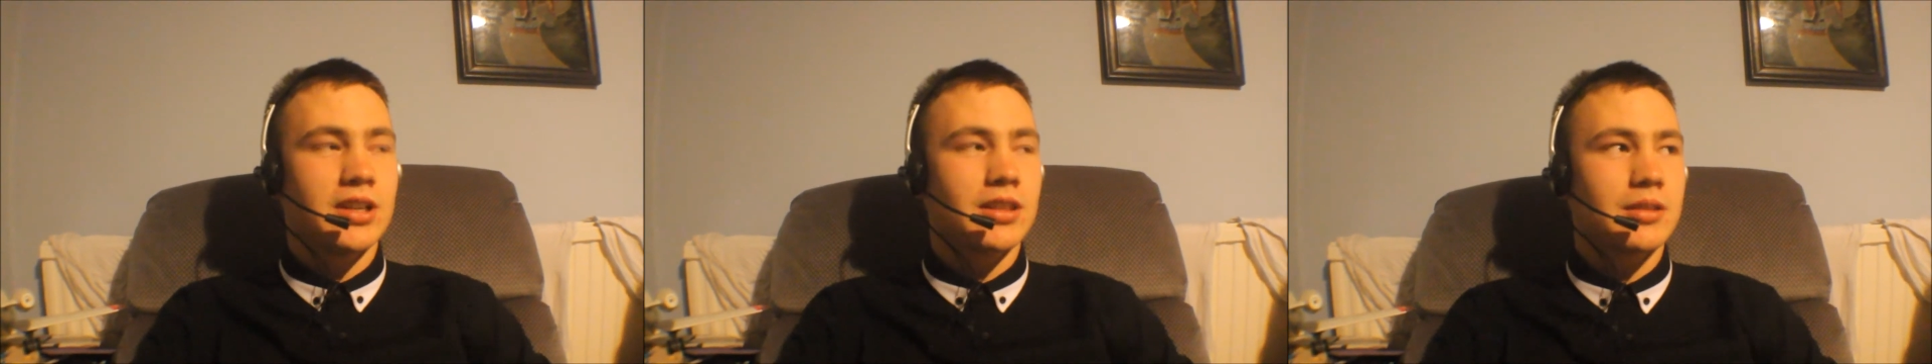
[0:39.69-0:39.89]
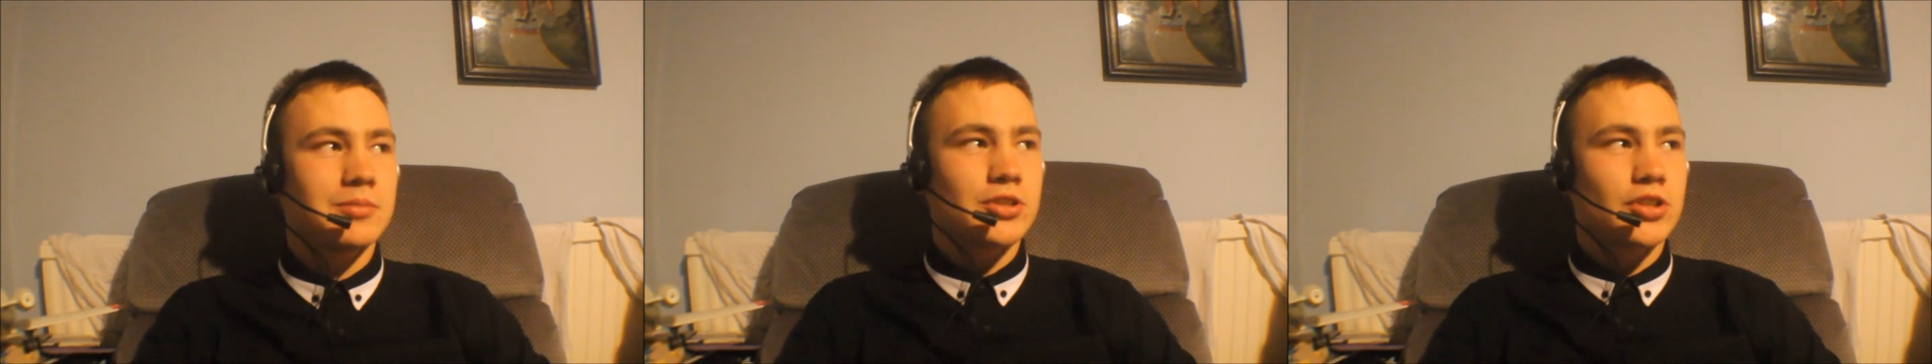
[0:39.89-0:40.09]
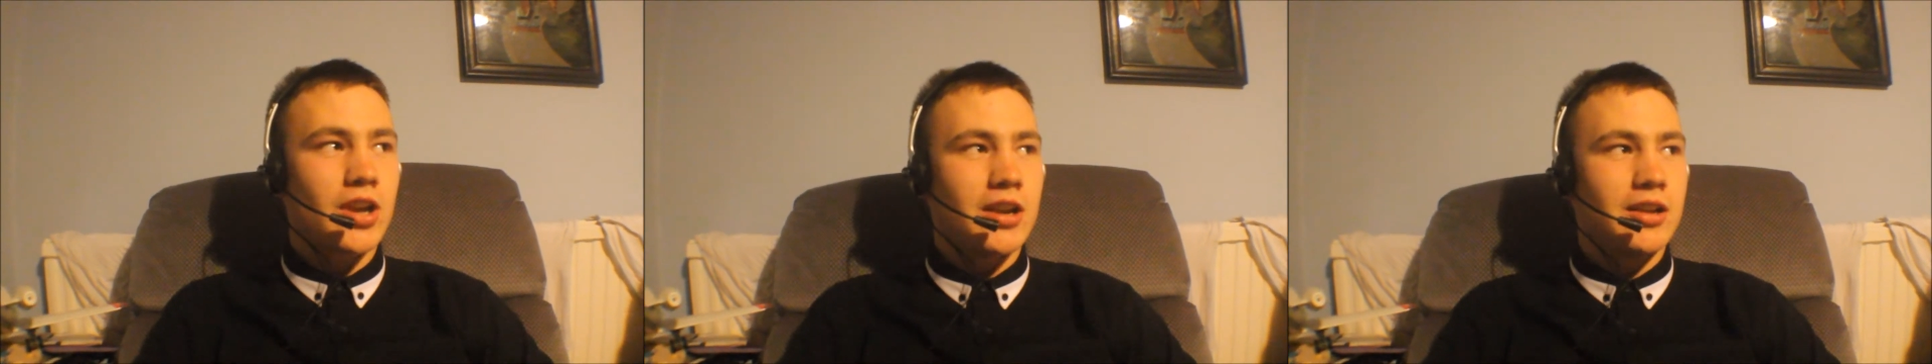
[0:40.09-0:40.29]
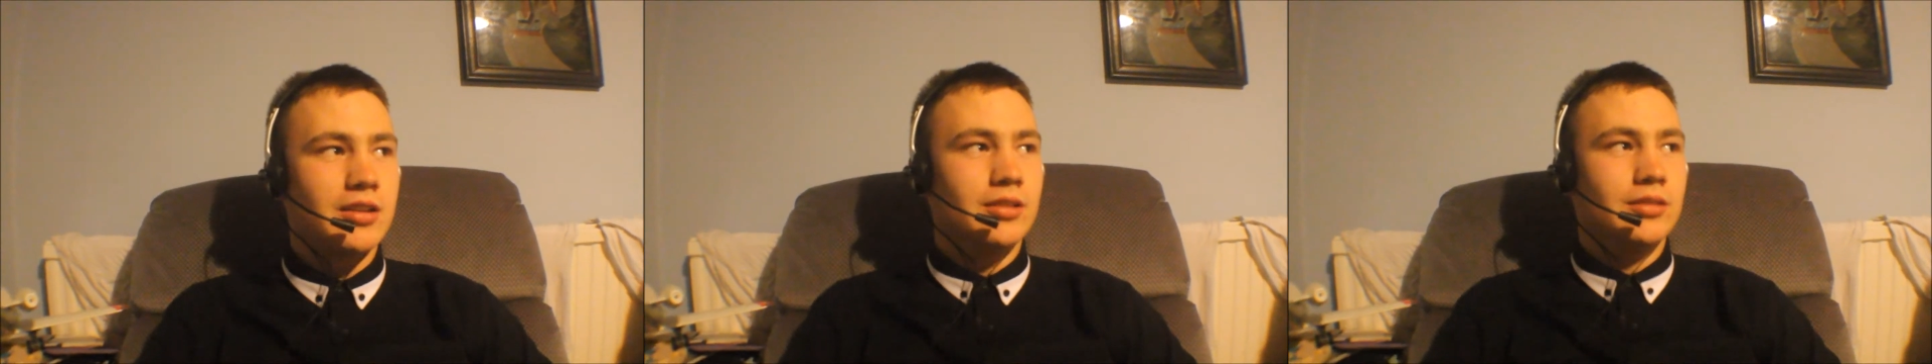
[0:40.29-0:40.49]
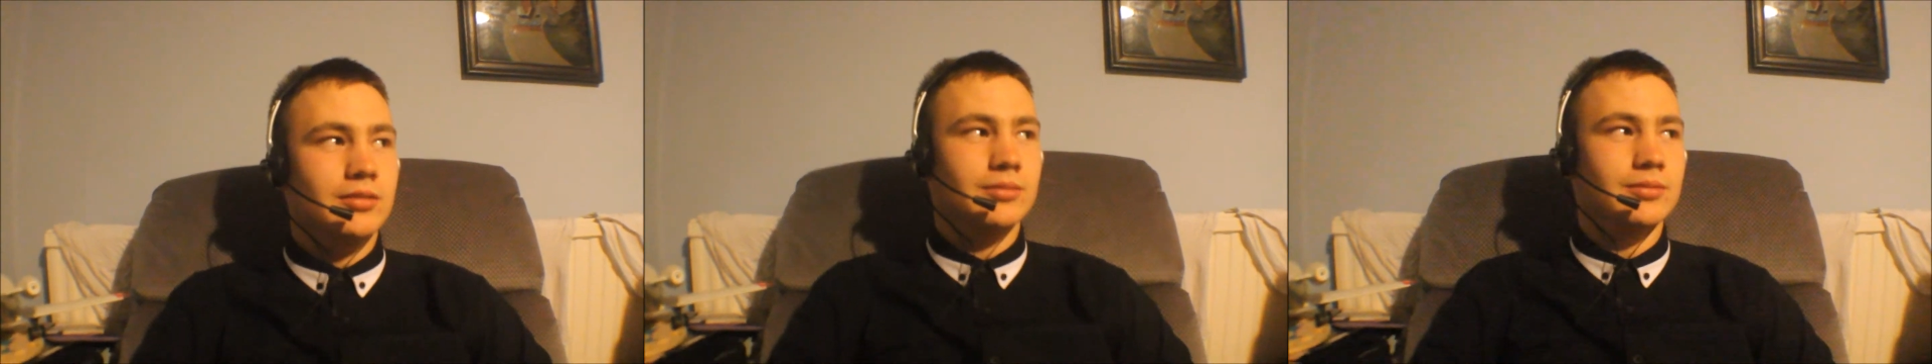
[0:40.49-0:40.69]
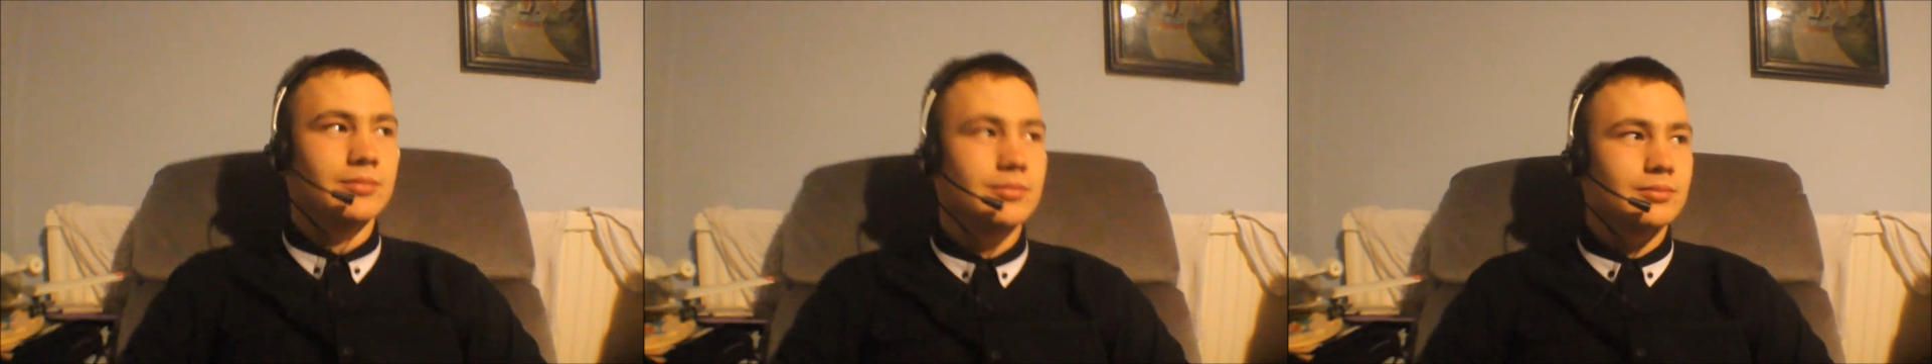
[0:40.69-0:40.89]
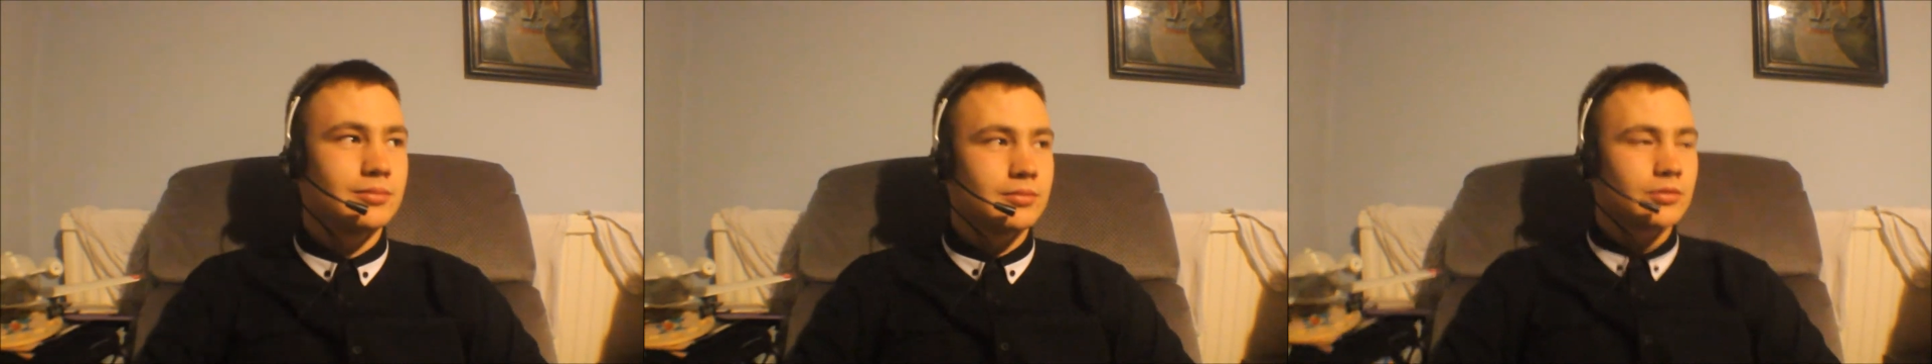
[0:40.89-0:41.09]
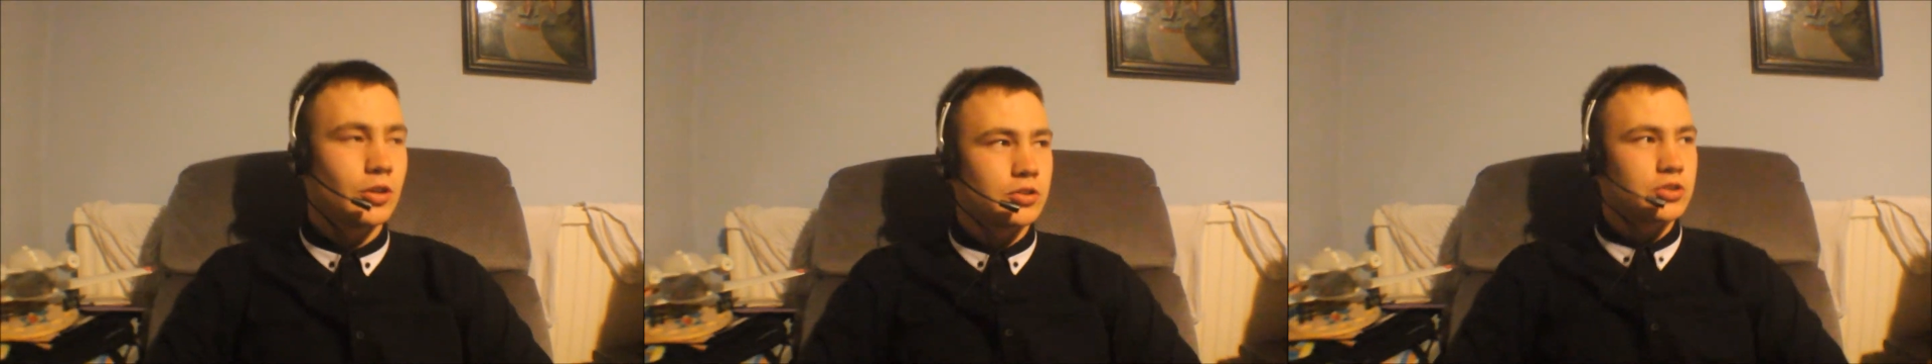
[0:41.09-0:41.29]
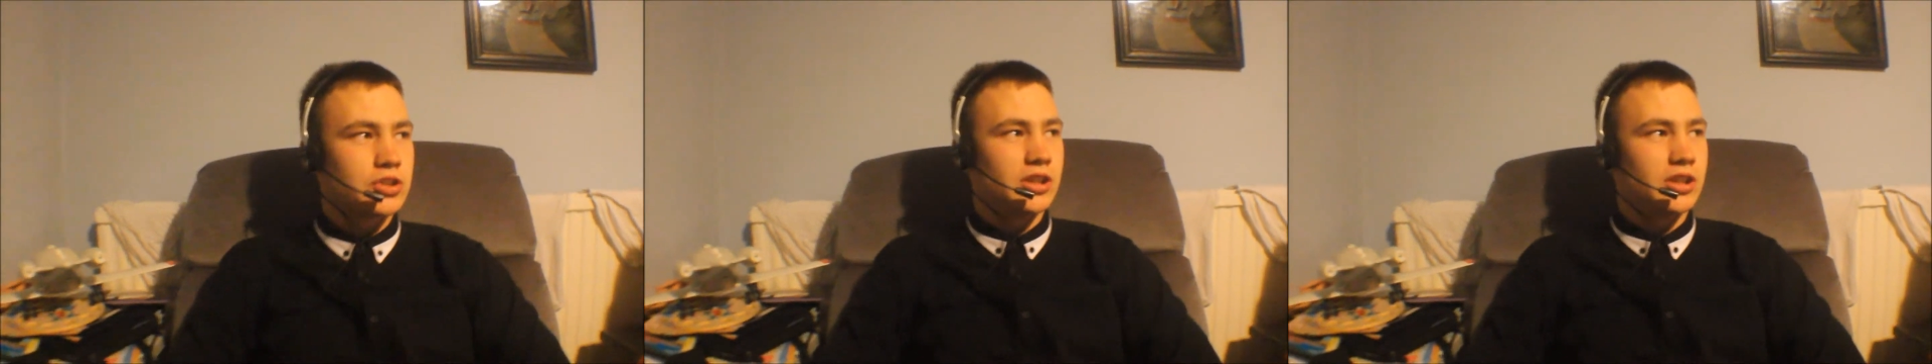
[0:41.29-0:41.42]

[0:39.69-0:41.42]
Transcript: I'm shaken. Not